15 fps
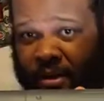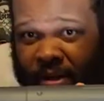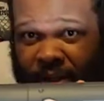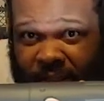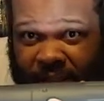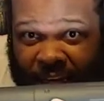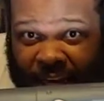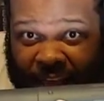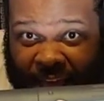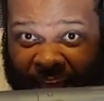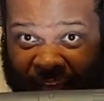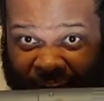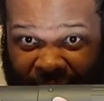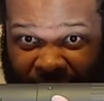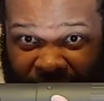You see
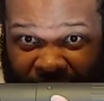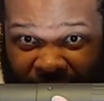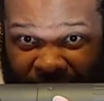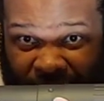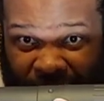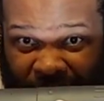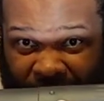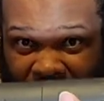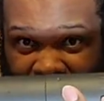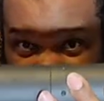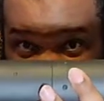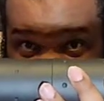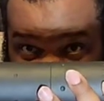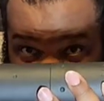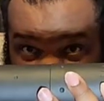that?
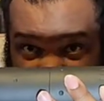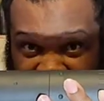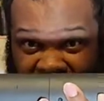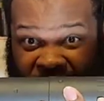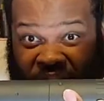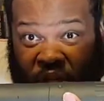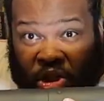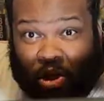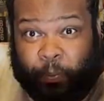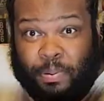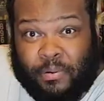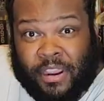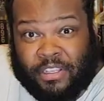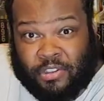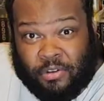This is a
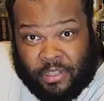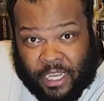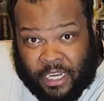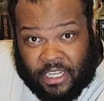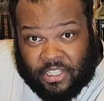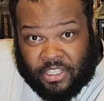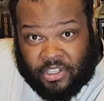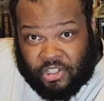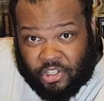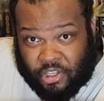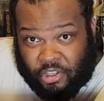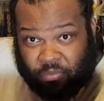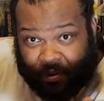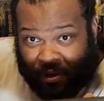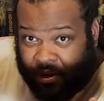suppressor, ladies and
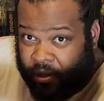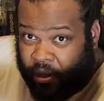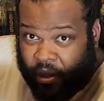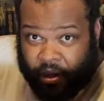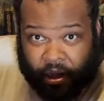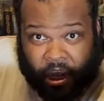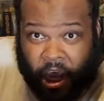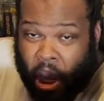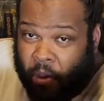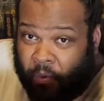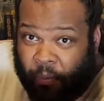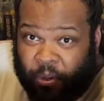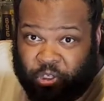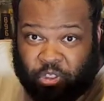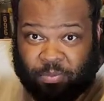gentlemen. The
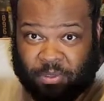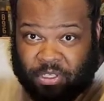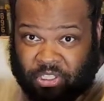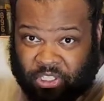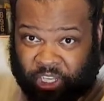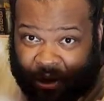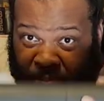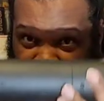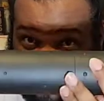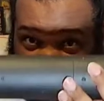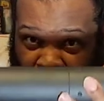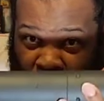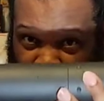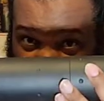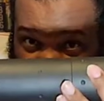hell what you've been seeing
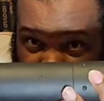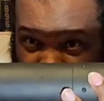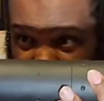before.